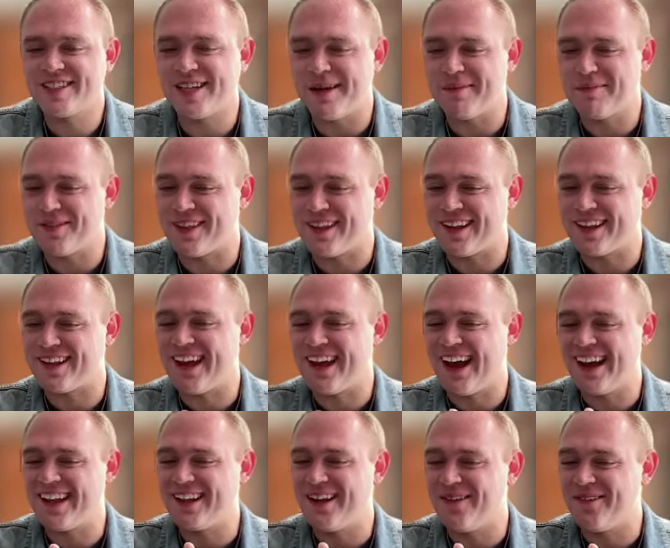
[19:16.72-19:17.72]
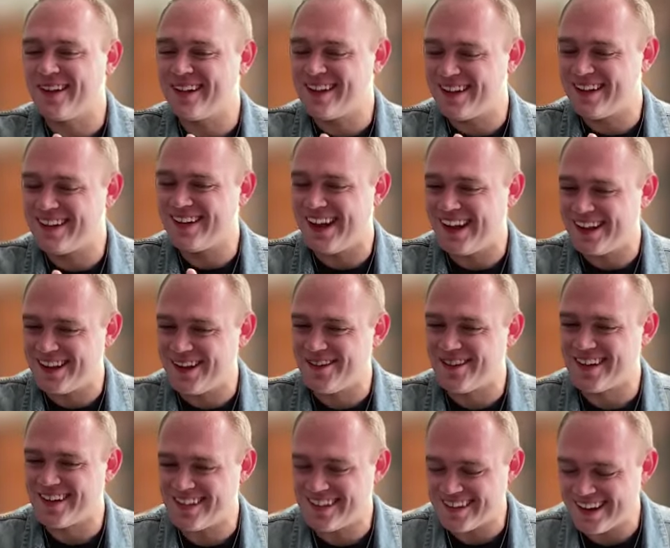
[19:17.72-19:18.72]
something. I know which I know
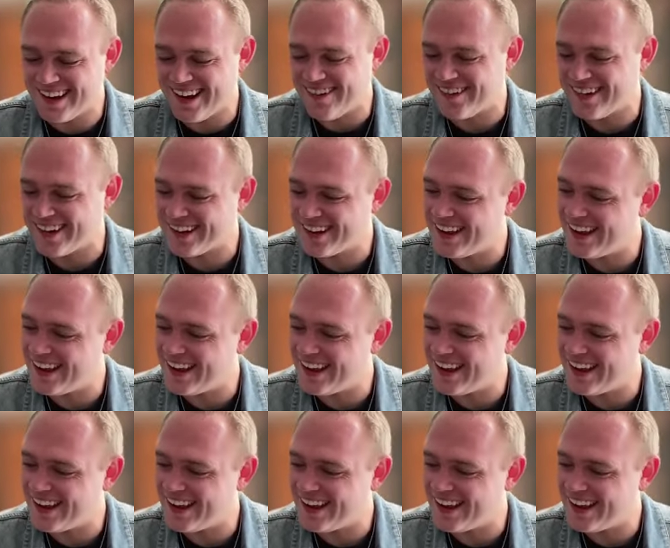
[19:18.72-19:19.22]
where yeah, you're going.